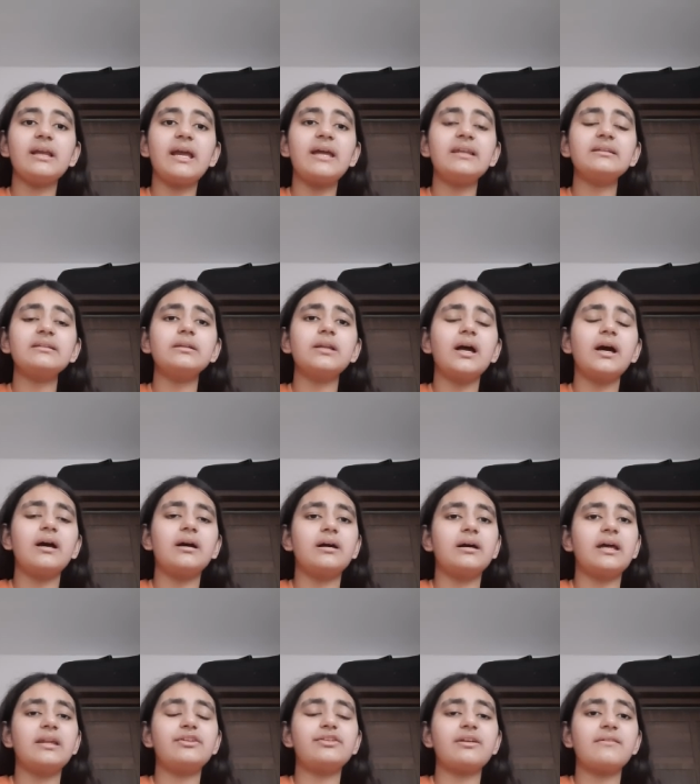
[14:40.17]
and Cla-
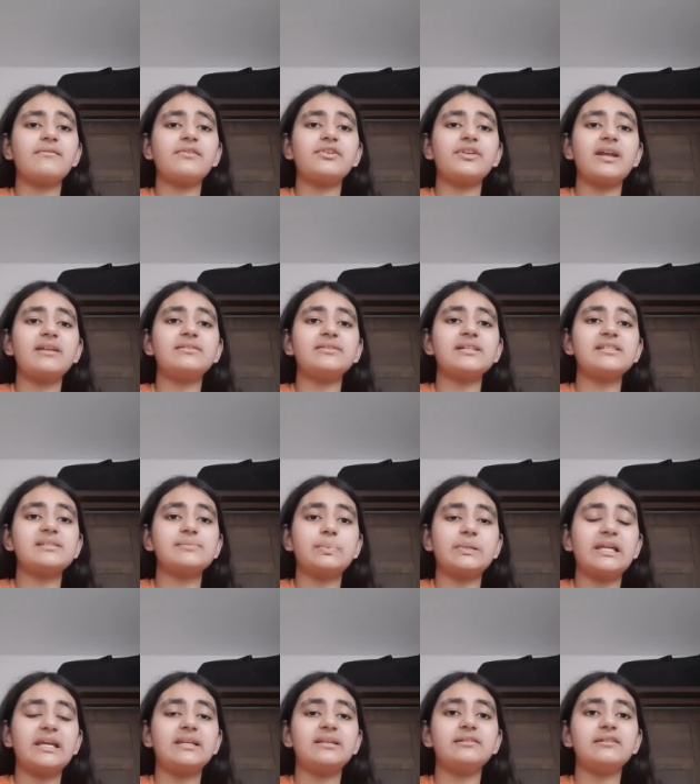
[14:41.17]
uh, and Raven tried to
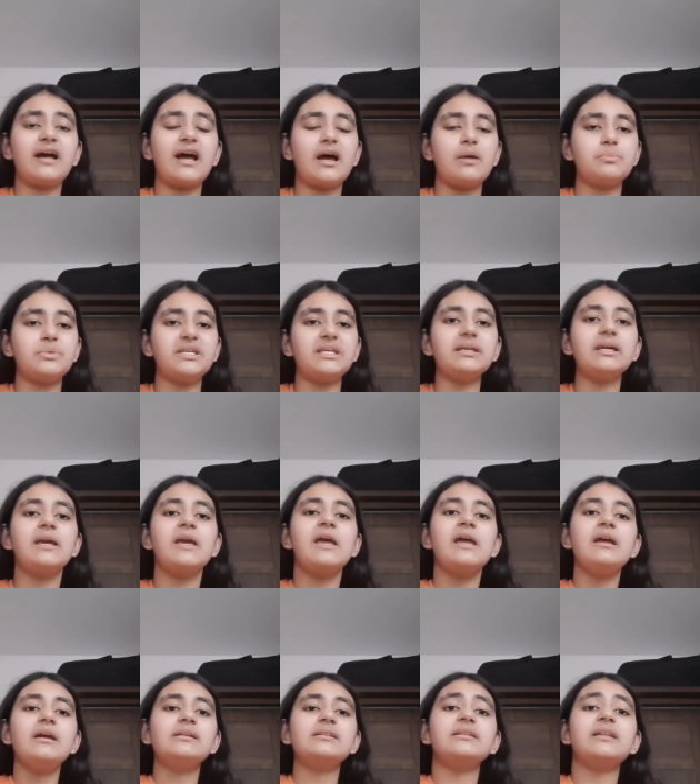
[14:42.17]
explain to Abby
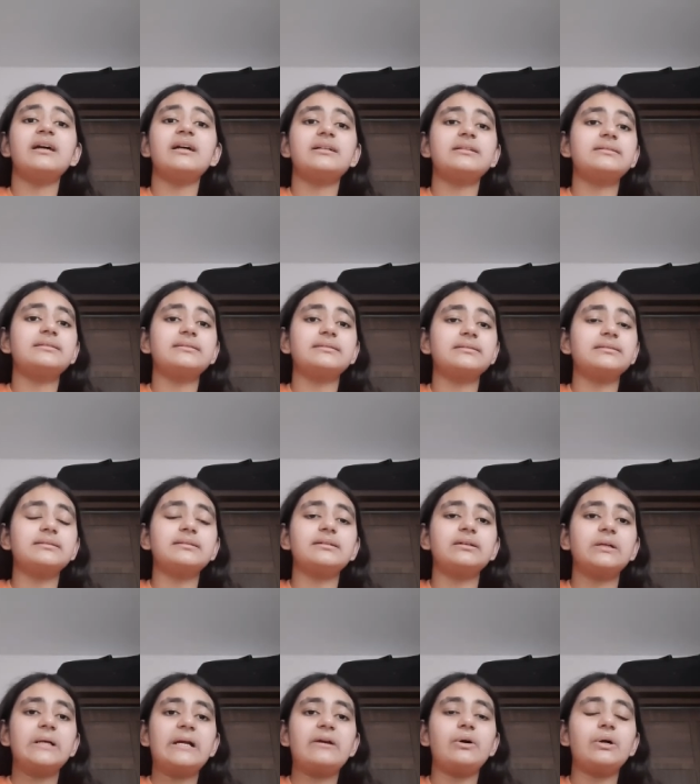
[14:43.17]
that
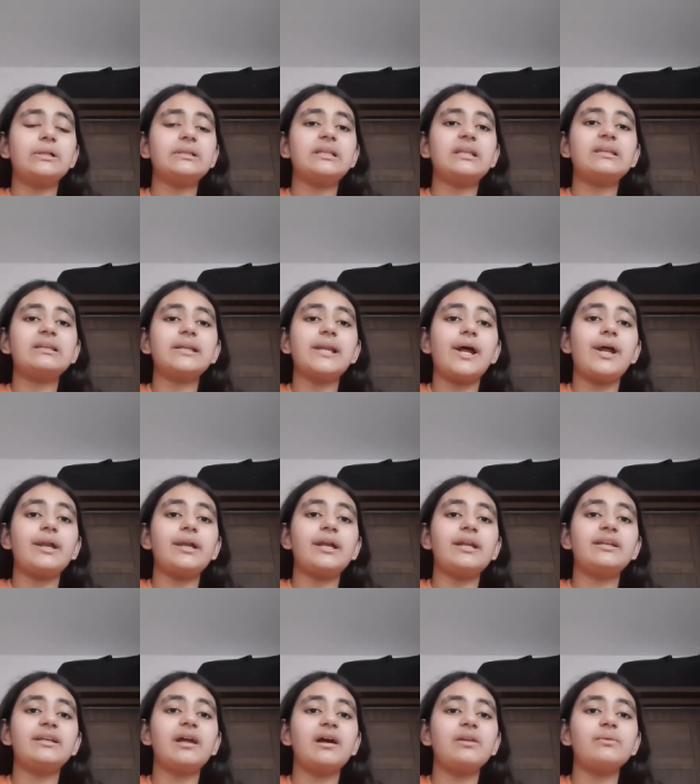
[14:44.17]
uh, all that Clarke
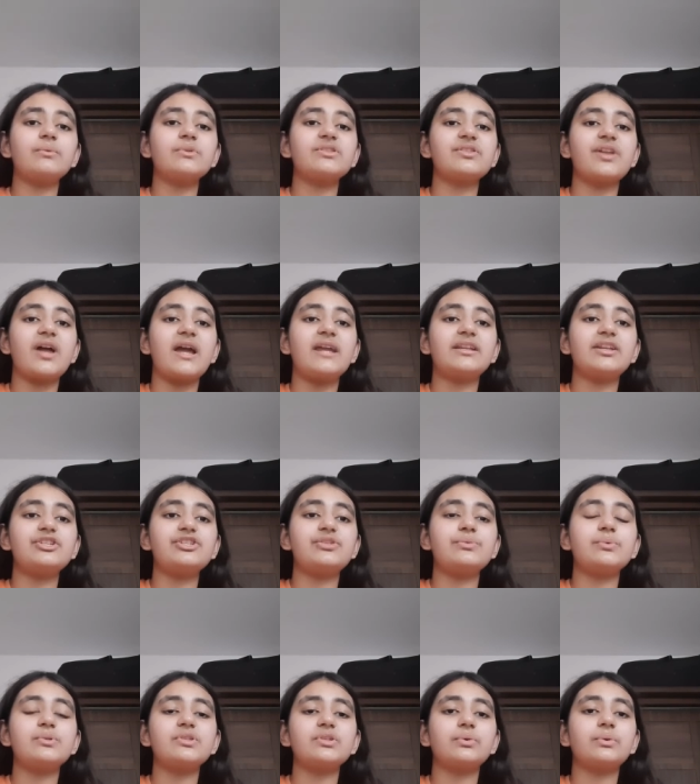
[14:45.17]
had done was right and she
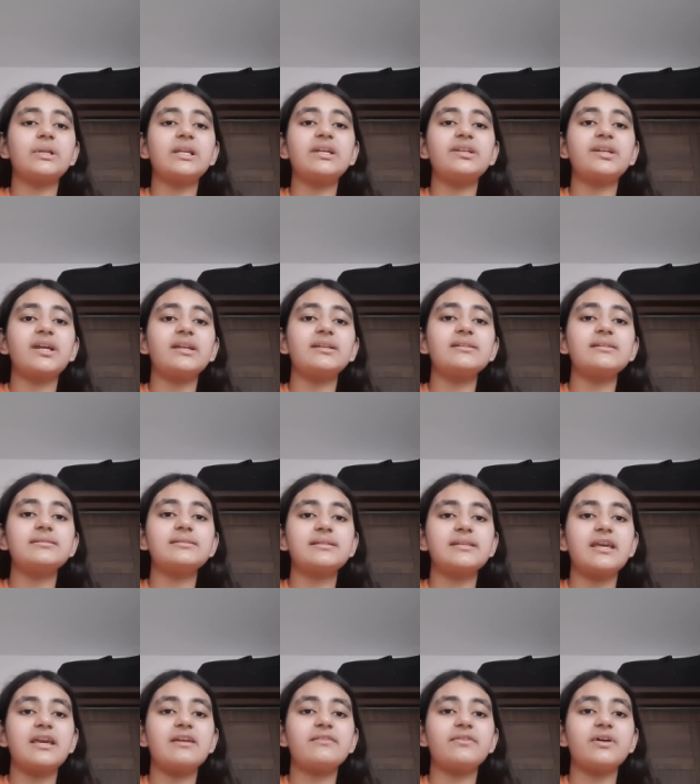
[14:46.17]
was only trying to
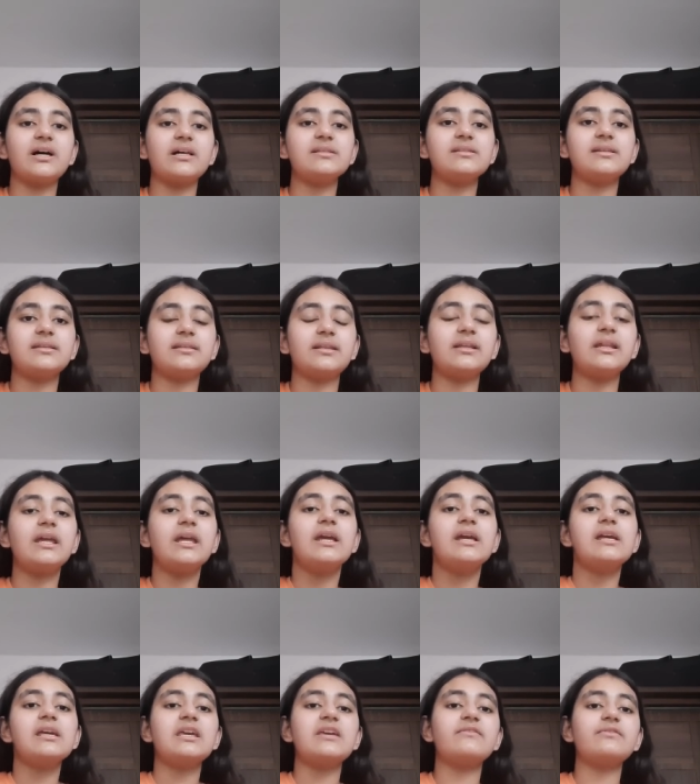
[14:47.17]
save us, and that
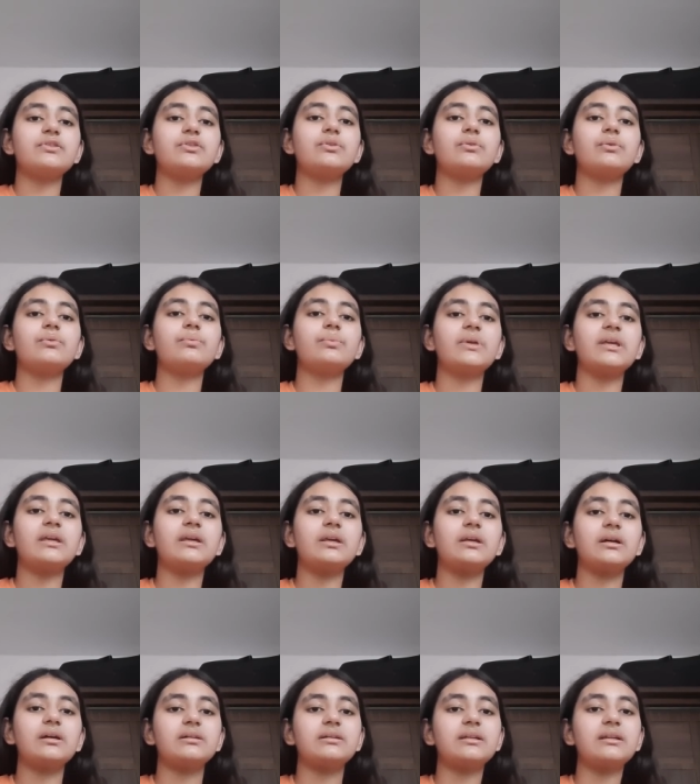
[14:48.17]
even though
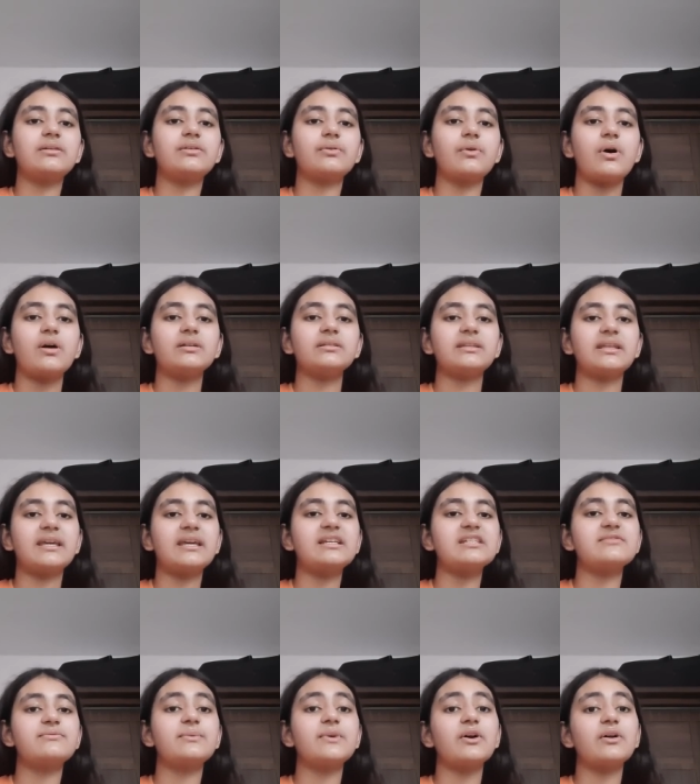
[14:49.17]
we uh, did wrong
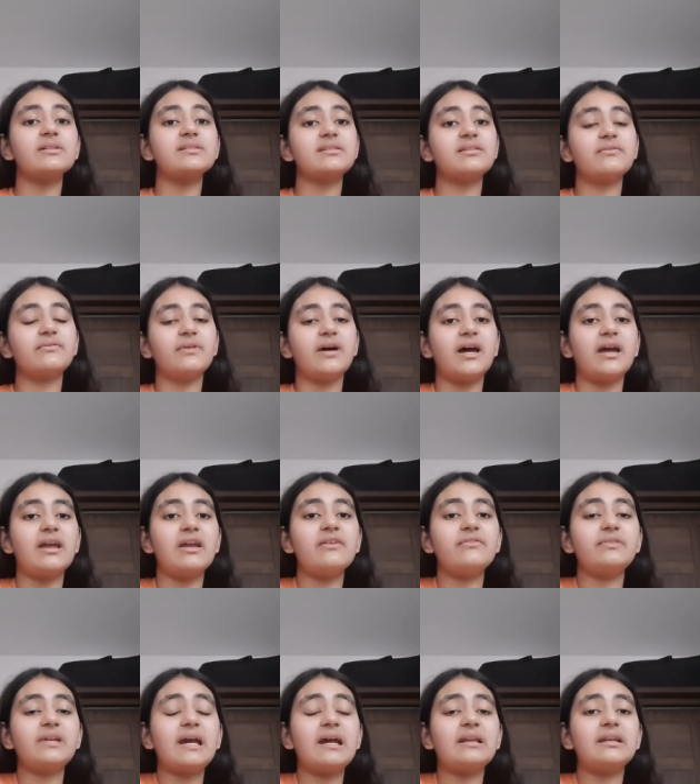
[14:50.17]
things, we all
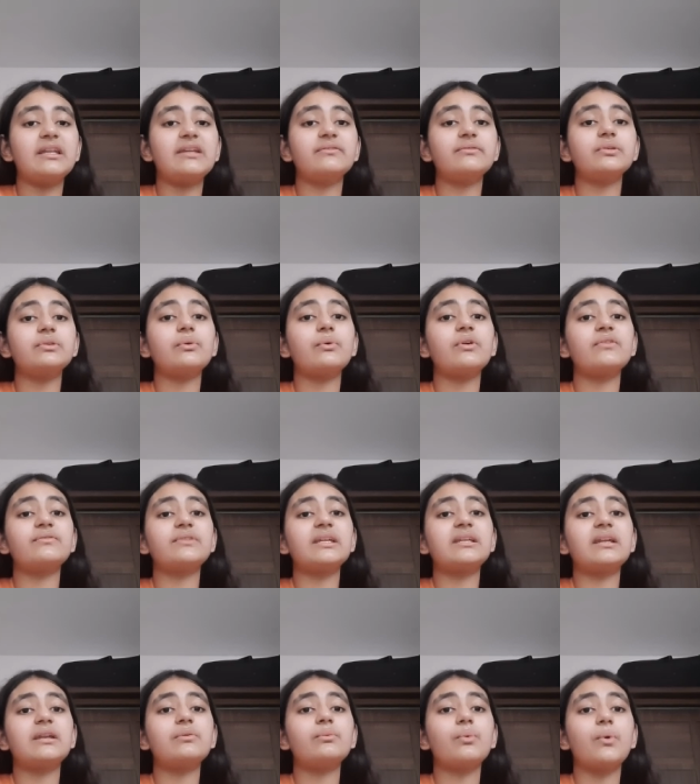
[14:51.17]
survived. And even though if they
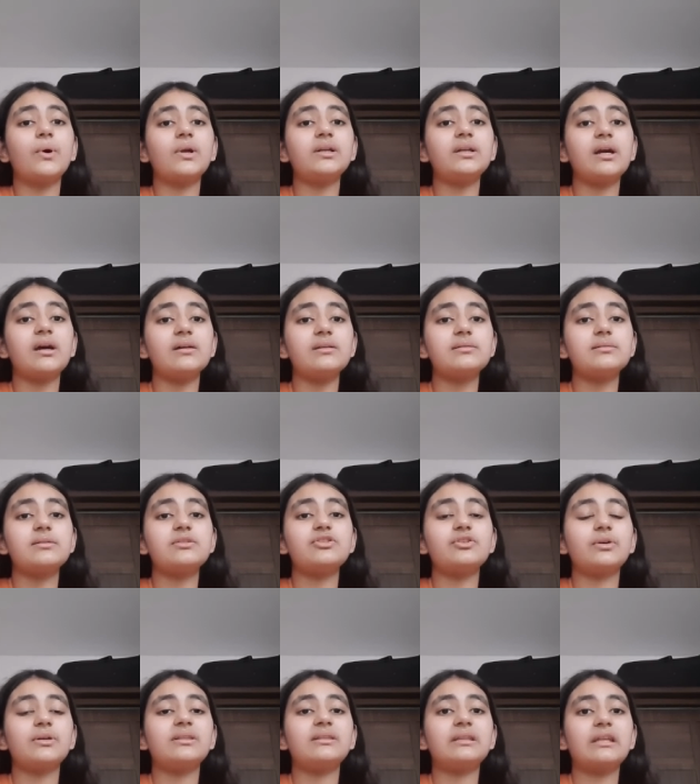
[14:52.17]
didn't want us to
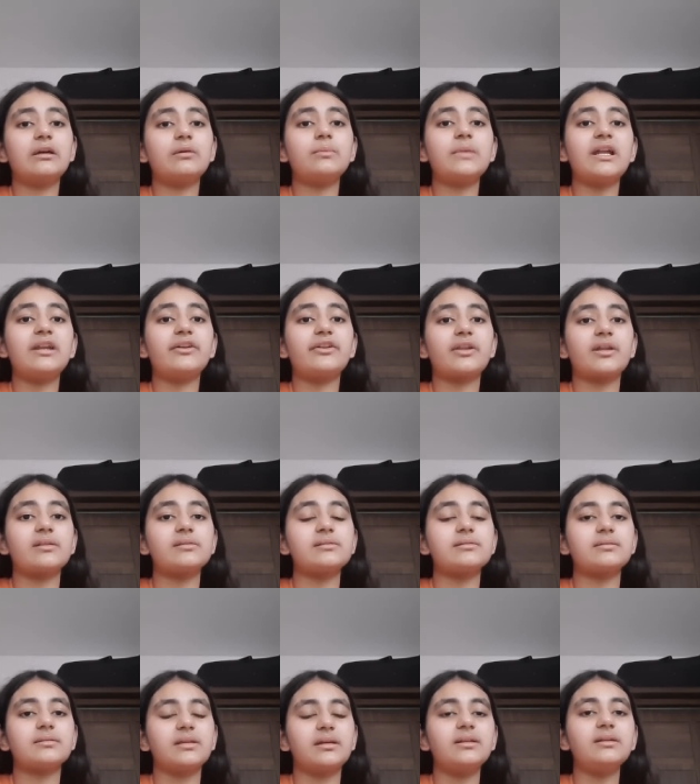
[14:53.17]
join them and
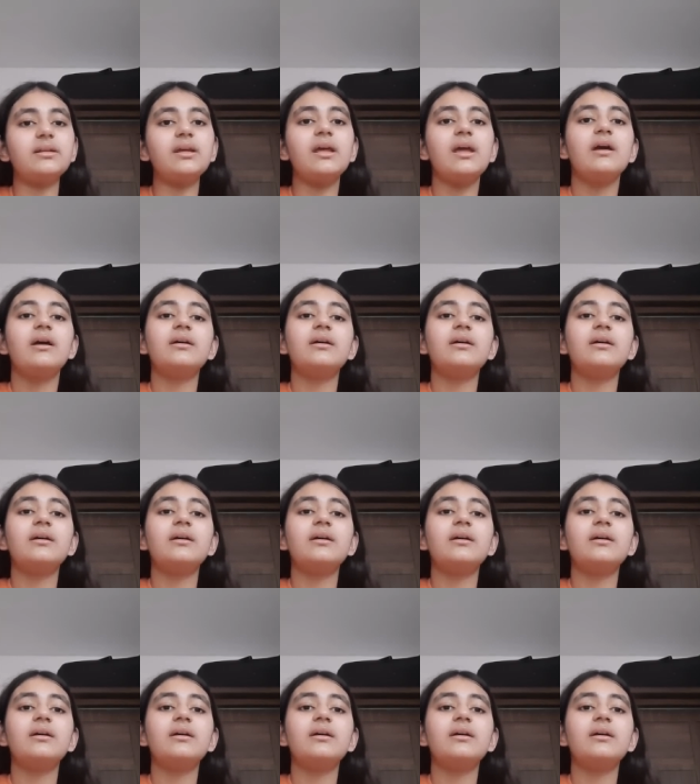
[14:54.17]
transcend,